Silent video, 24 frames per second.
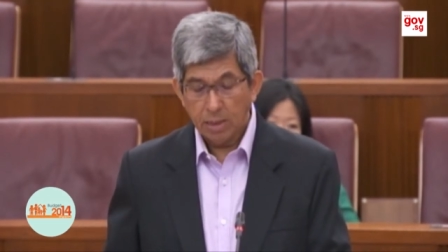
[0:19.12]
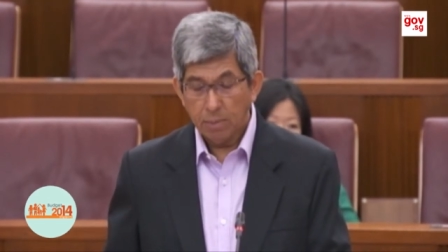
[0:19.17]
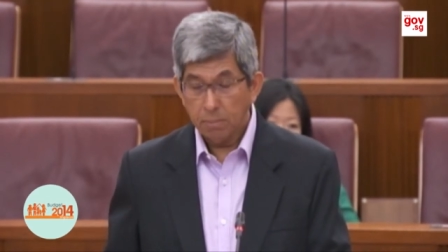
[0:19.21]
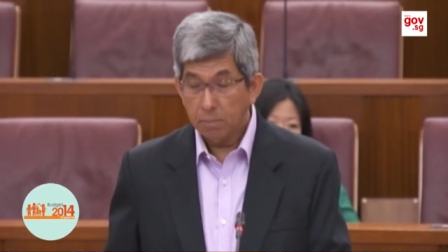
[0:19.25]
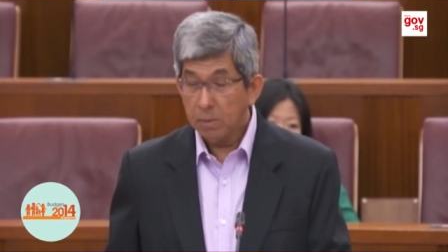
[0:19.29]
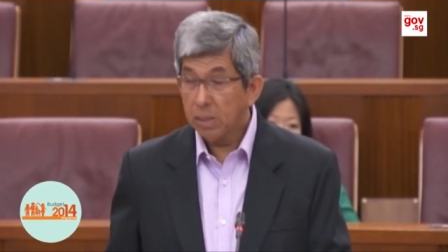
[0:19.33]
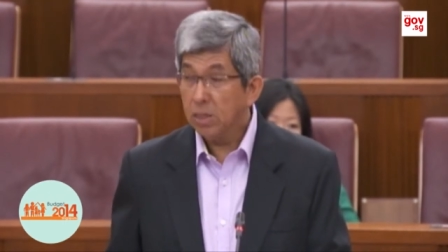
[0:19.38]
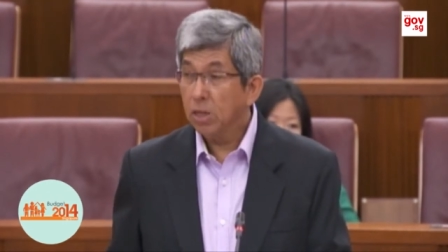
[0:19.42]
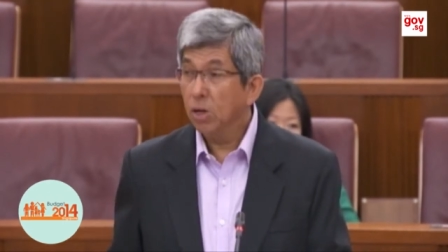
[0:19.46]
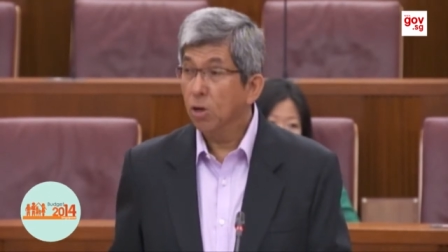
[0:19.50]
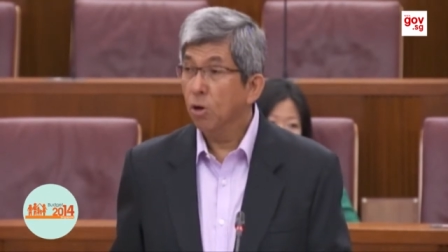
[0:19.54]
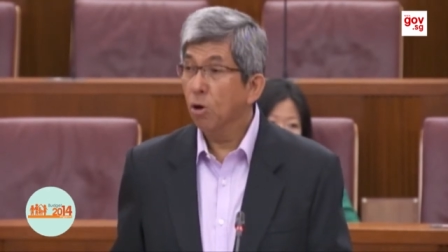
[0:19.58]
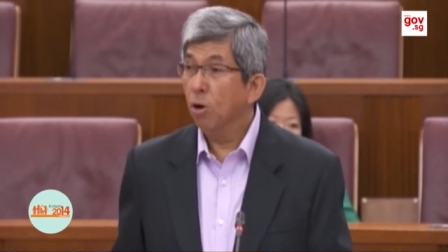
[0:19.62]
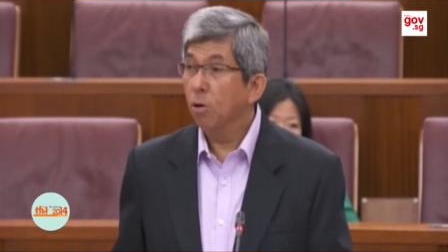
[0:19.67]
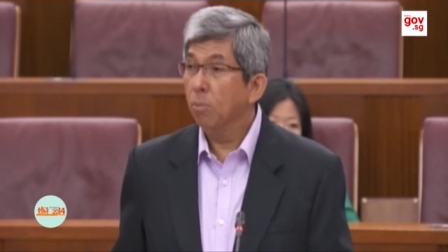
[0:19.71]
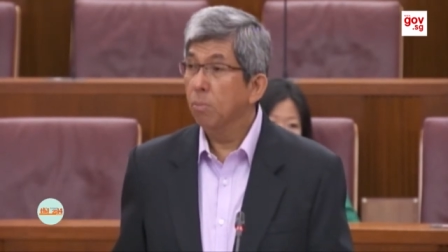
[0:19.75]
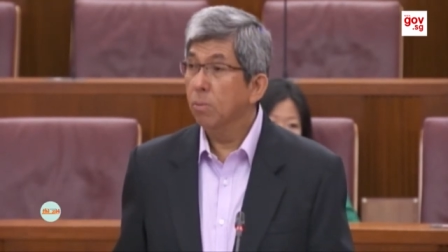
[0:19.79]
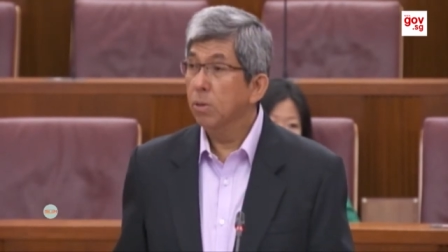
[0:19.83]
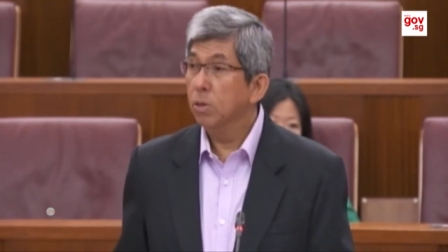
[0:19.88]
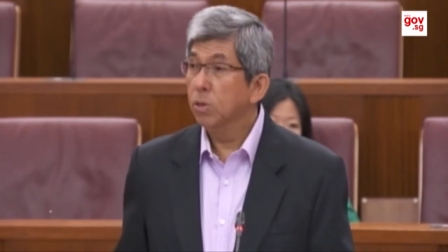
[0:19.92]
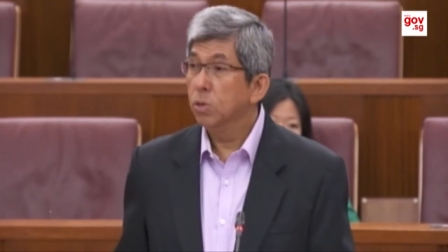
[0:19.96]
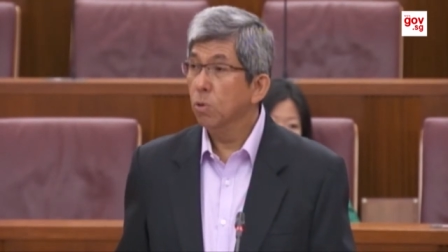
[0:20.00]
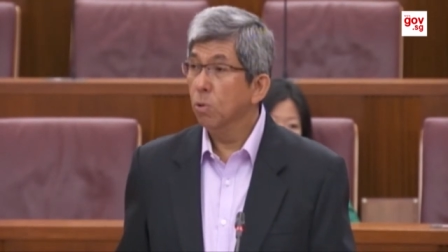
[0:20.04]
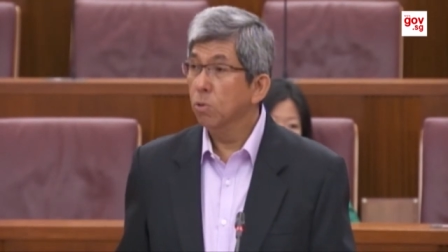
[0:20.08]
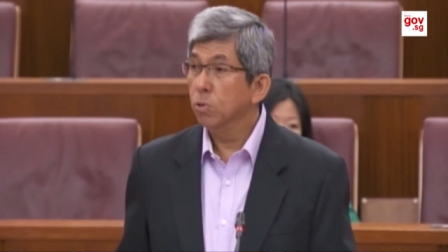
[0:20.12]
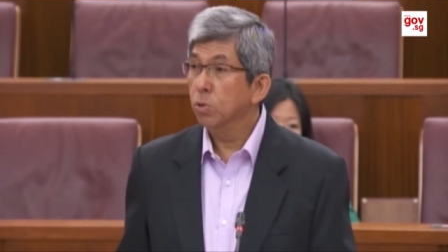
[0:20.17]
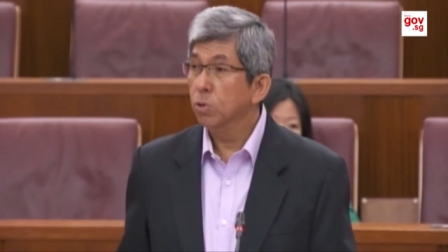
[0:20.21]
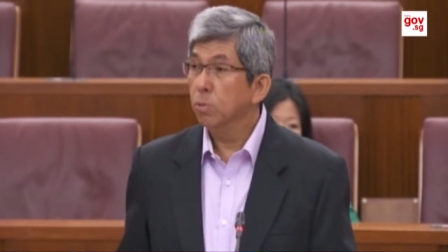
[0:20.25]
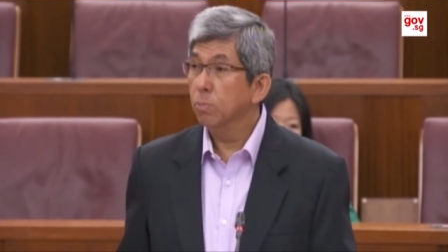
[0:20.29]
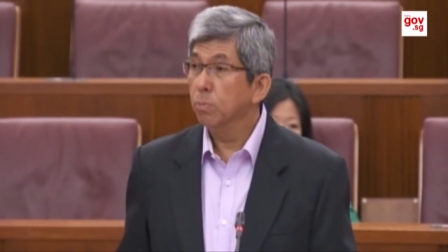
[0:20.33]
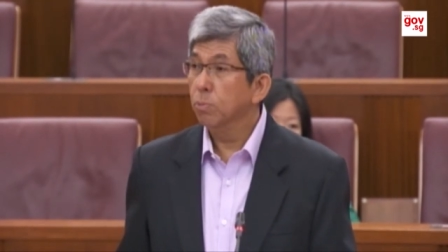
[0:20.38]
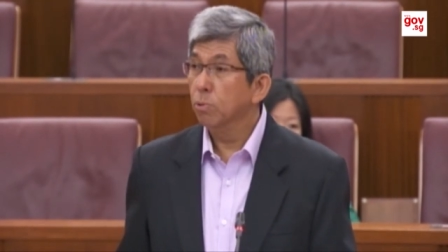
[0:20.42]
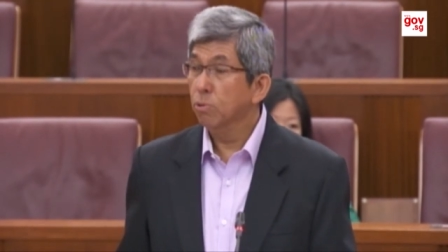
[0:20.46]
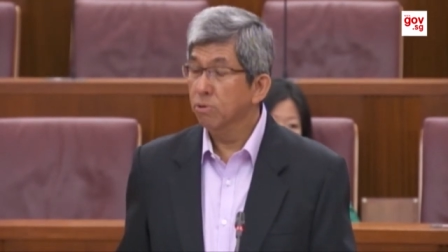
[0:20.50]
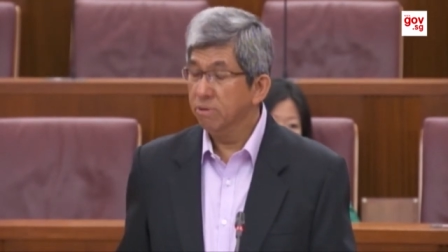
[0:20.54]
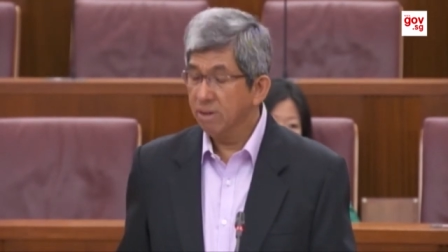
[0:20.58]
MediaCorp is
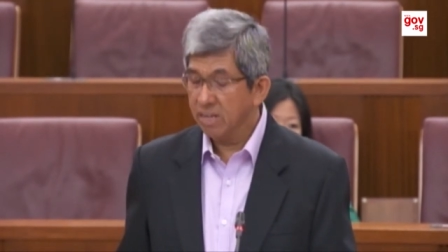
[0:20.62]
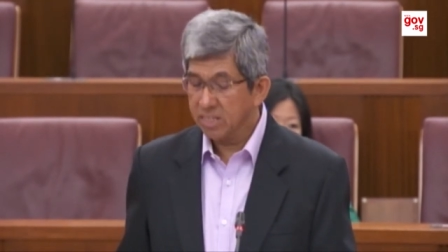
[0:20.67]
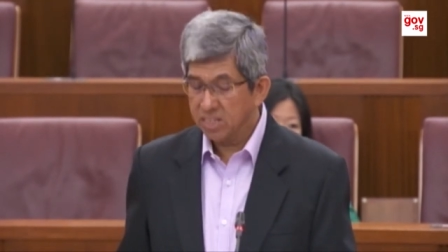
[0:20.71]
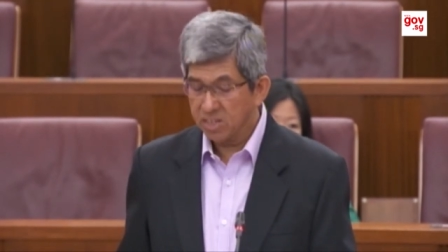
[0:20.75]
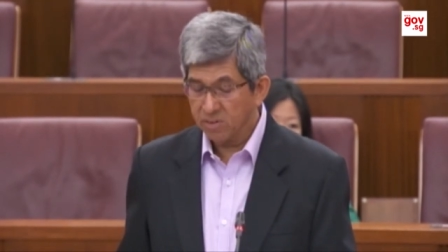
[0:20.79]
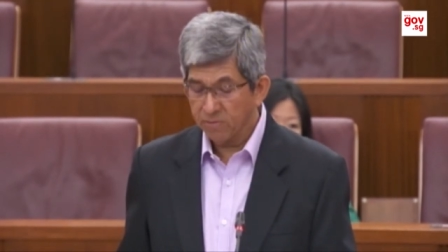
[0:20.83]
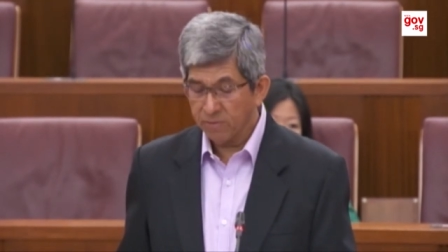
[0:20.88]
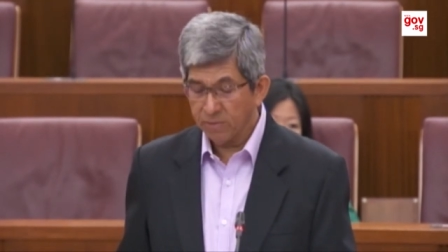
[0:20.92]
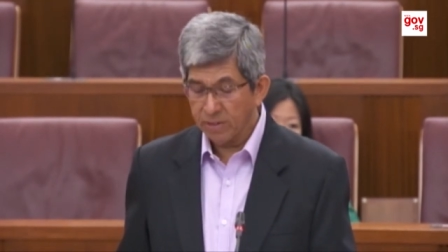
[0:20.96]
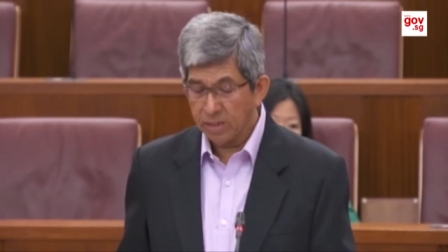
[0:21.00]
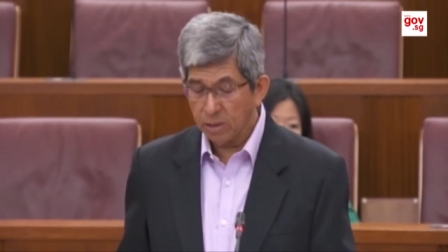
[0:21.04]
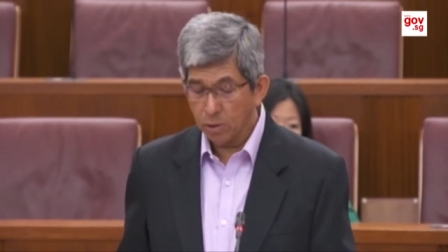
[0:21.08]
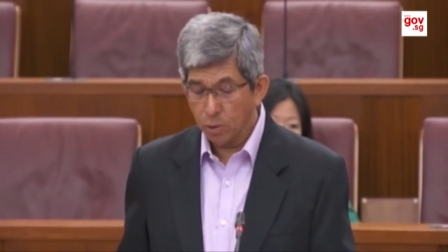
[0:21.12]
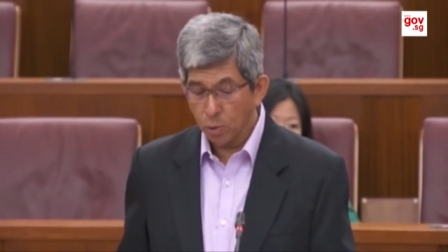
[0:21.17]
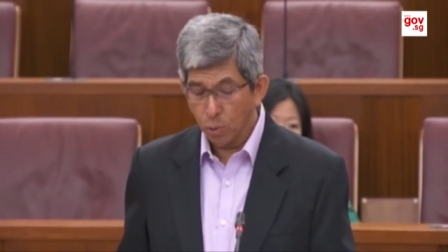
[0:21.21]
also progressively